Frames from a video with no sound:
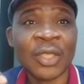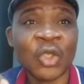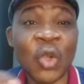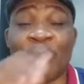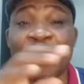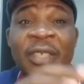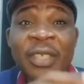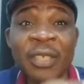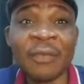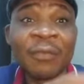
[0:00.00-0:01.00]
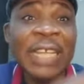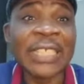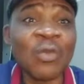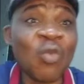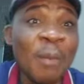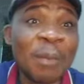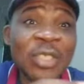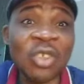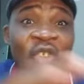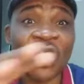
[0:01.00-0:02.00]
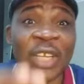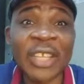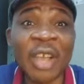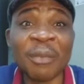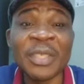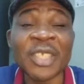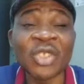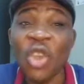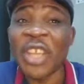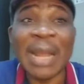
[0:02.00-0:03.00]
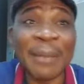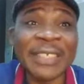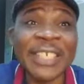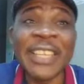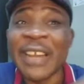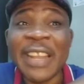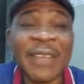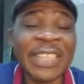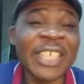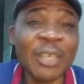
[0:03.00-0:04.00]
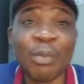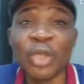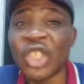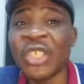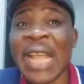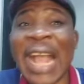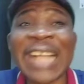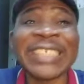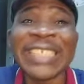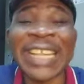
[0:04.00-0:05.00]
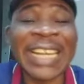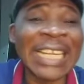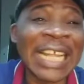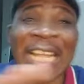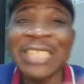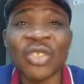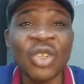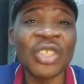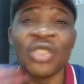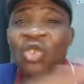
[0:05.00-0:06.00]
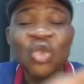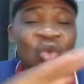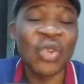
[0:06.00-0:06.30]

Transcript: You're busy fighting one person or the other. You're busy talking about irrelevant thing, pushing agenda that has nothing to do,